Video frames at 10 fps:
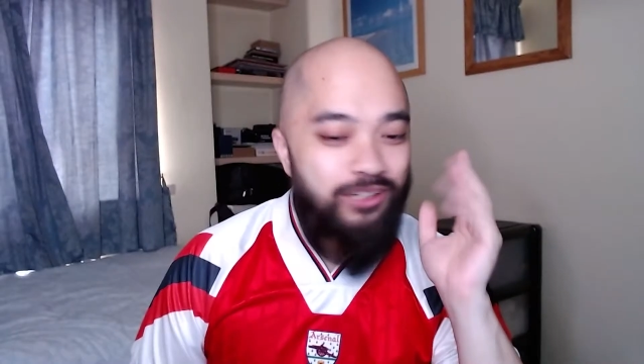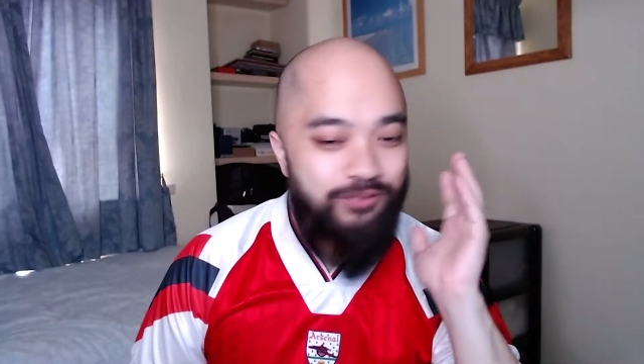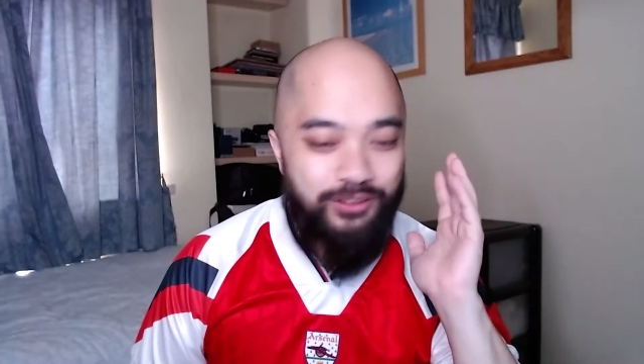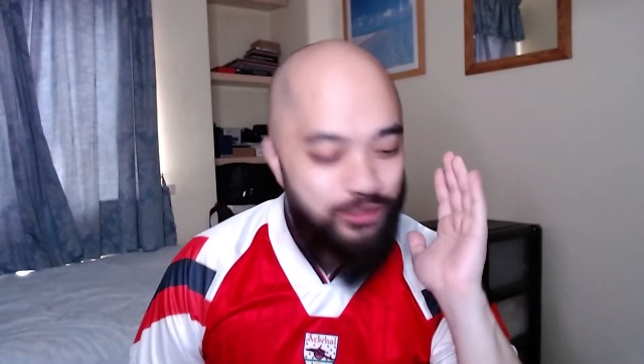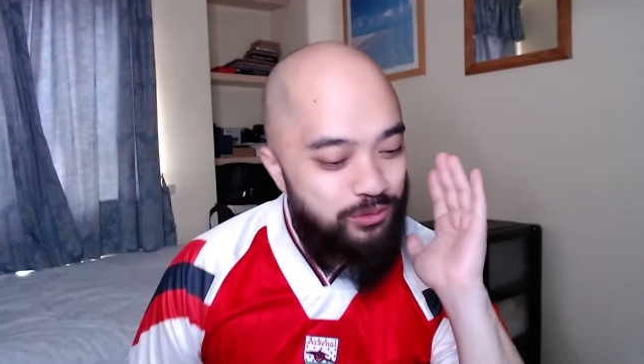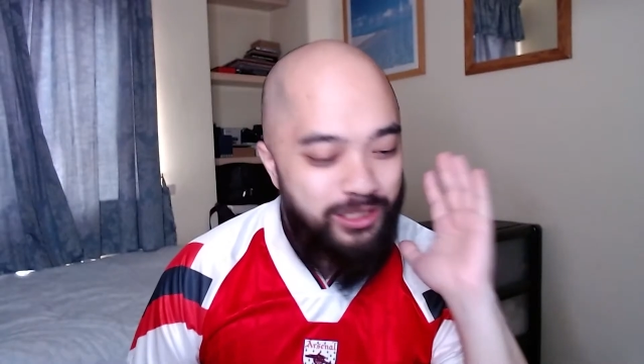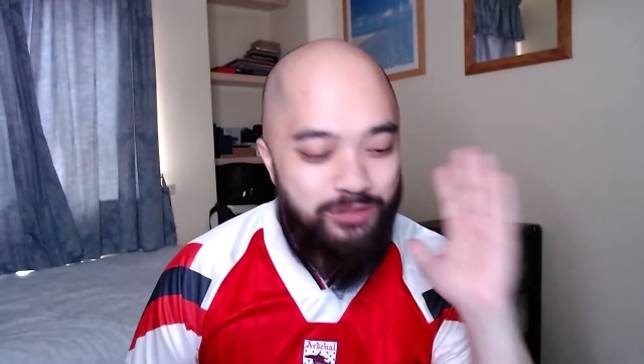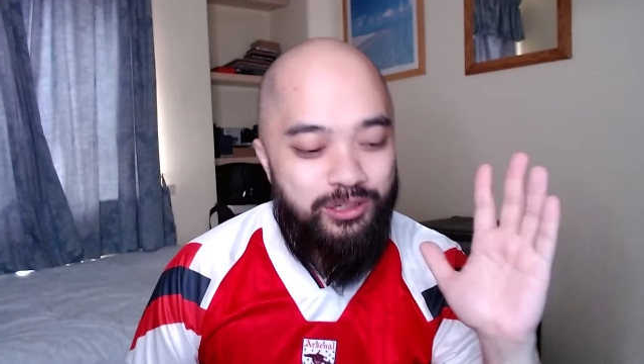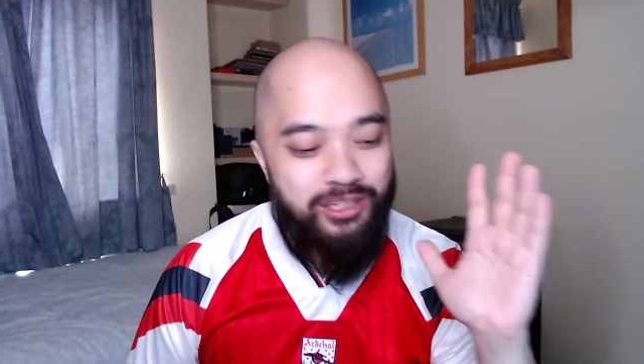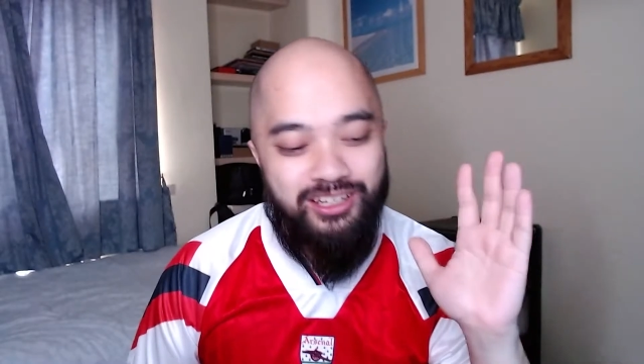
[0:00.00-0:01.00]
FIFA
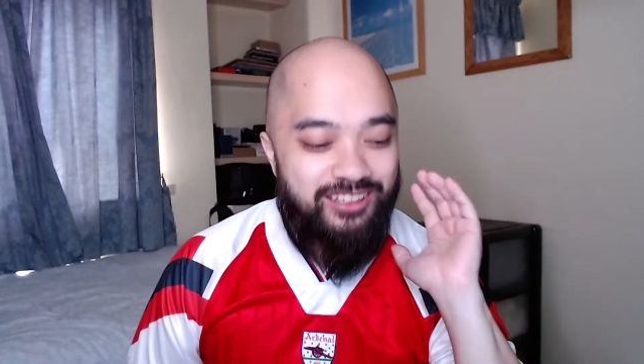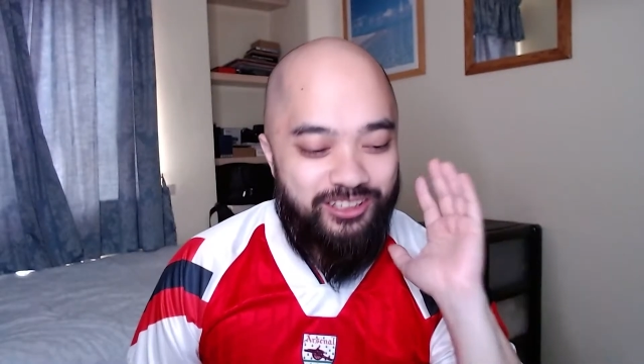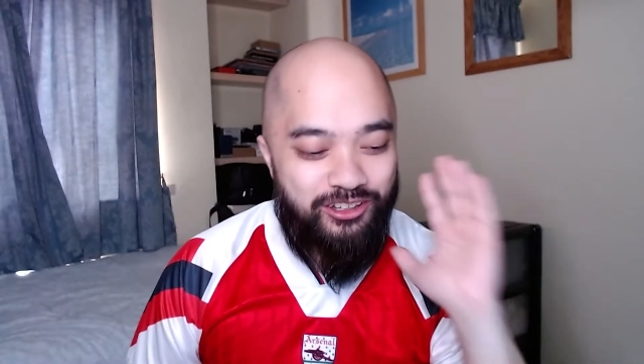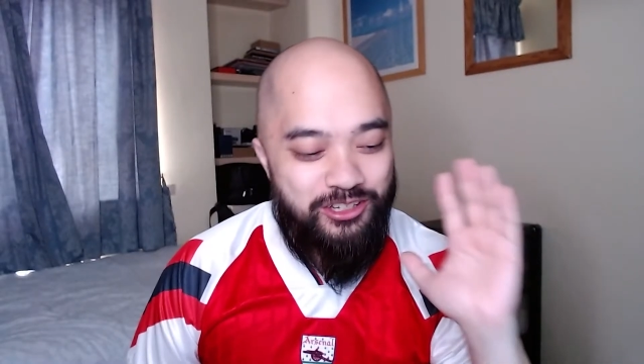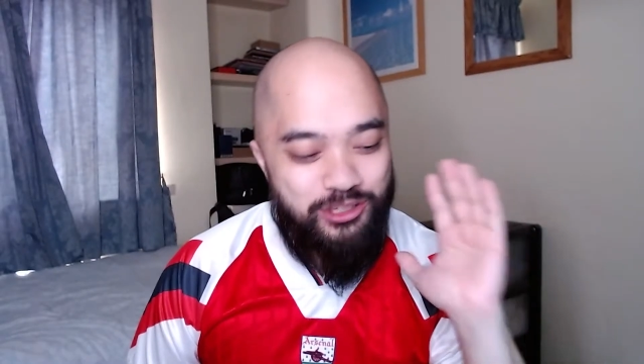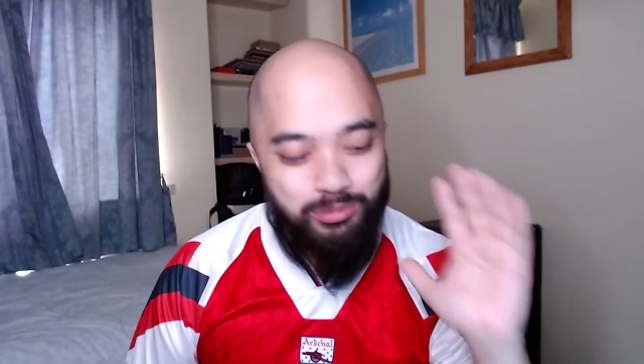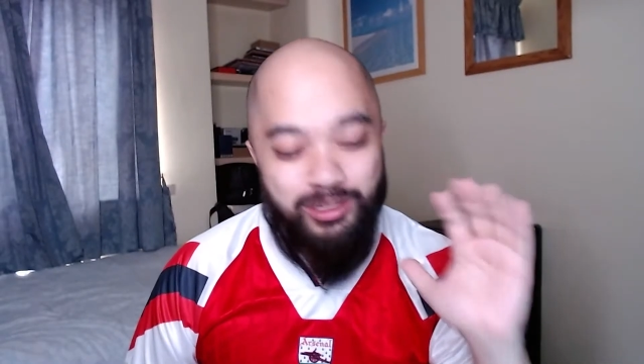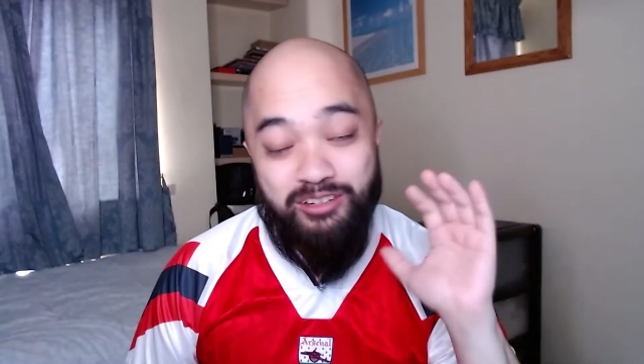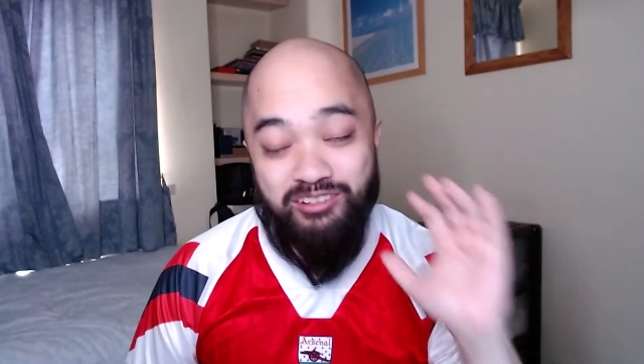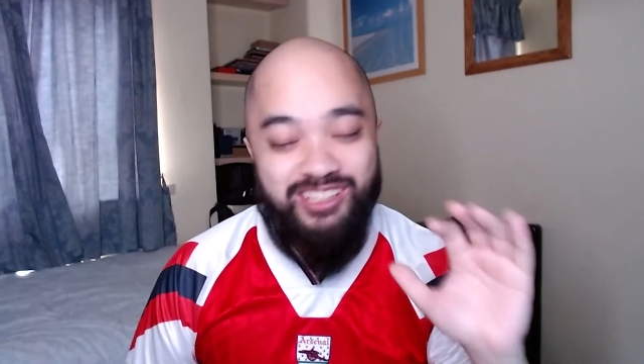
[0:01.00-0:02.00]
twenty-one, the Arsenal
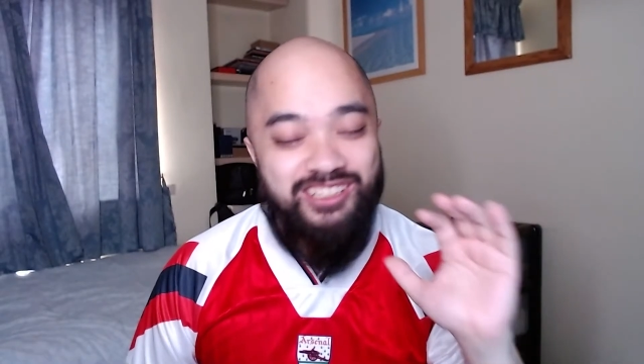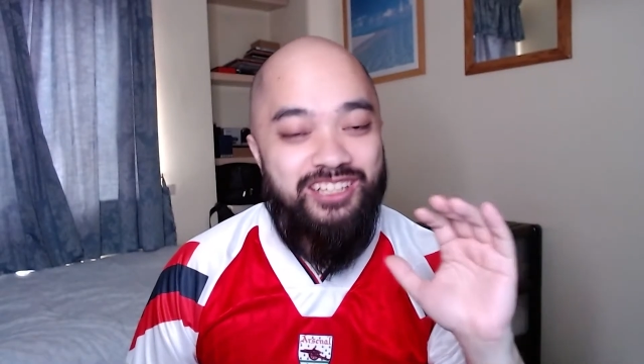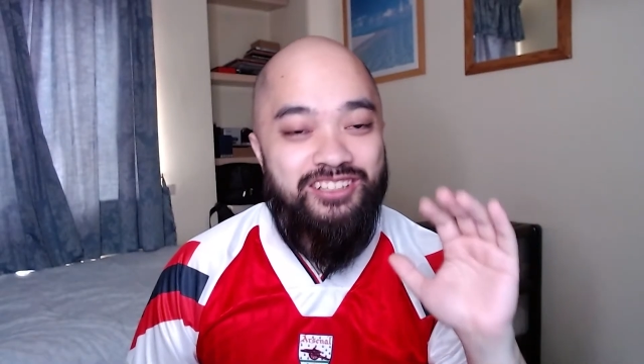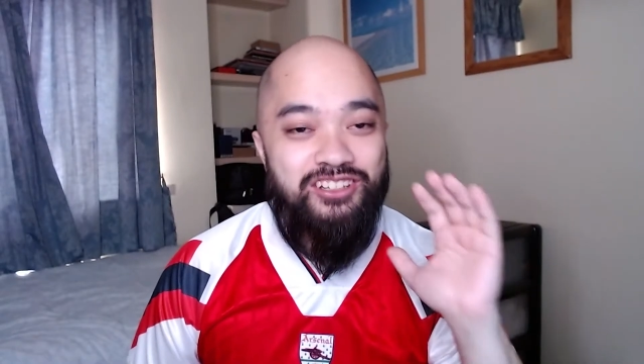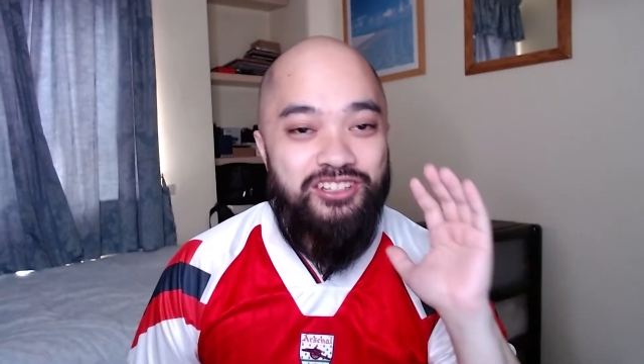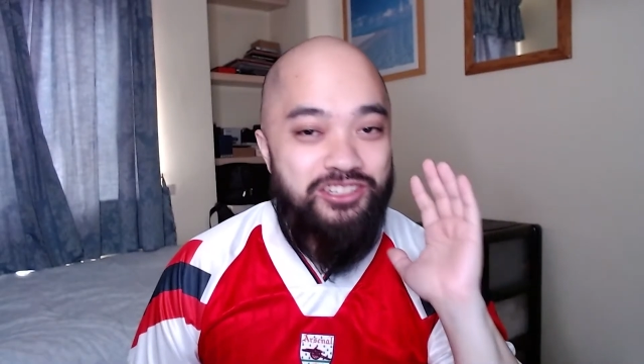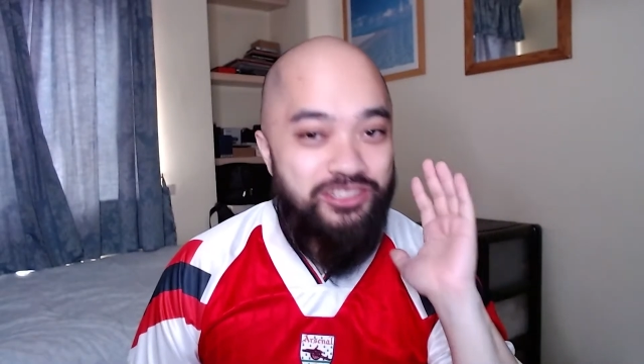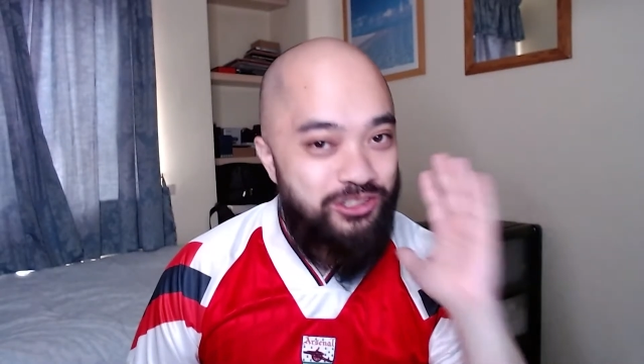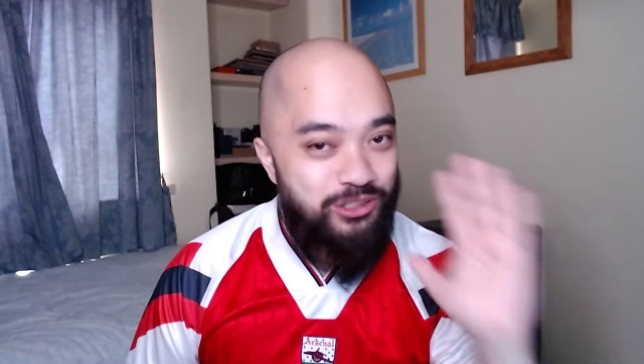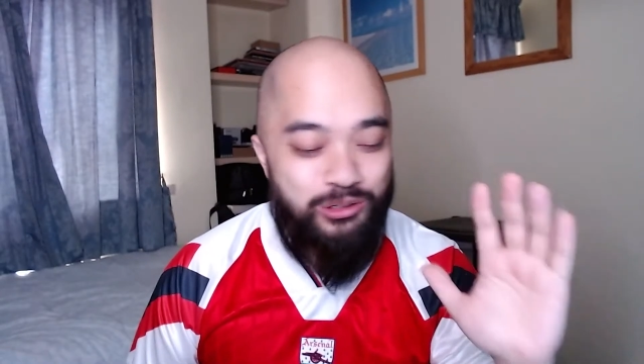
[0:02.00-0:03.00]
player ratings are
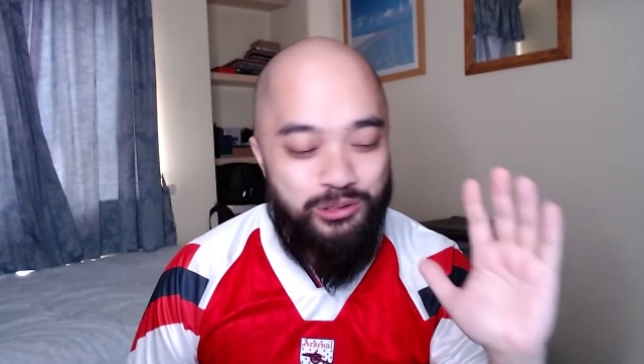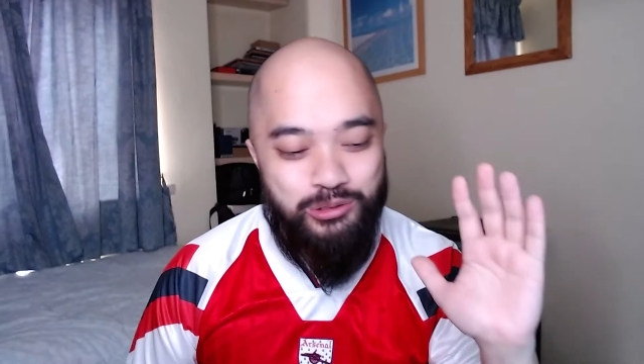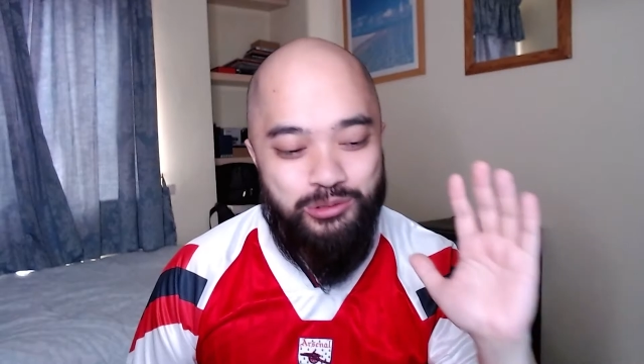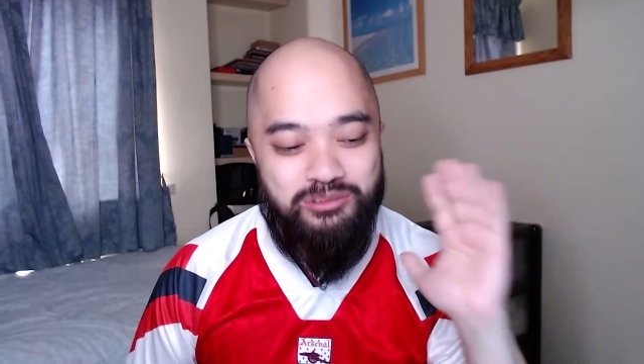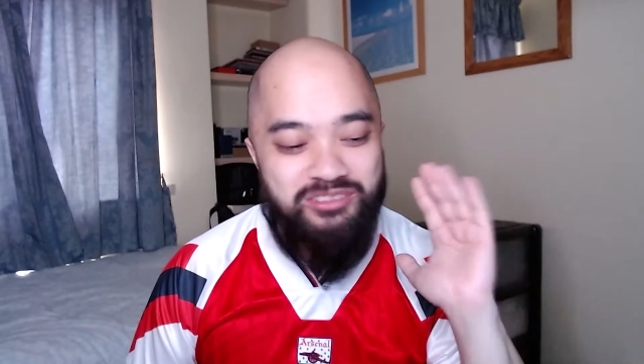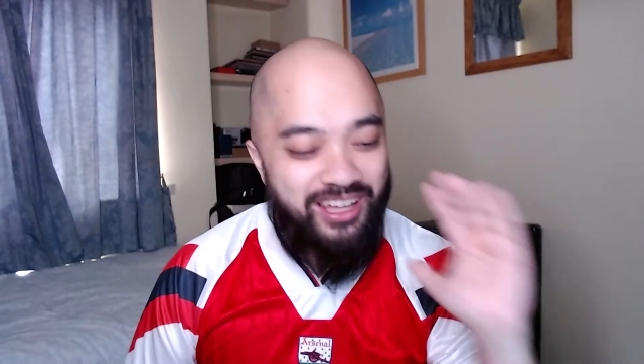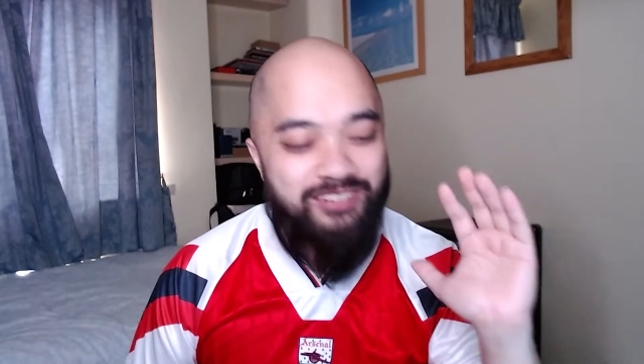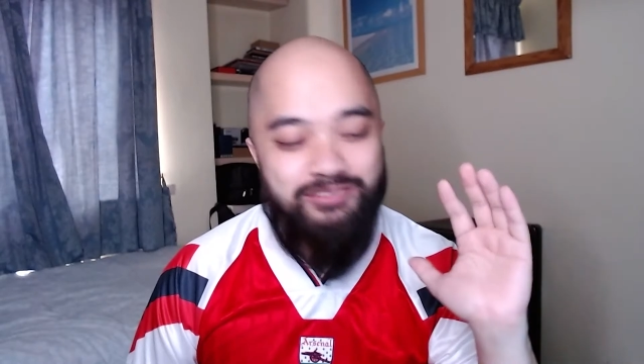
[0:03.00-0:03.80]
so dead,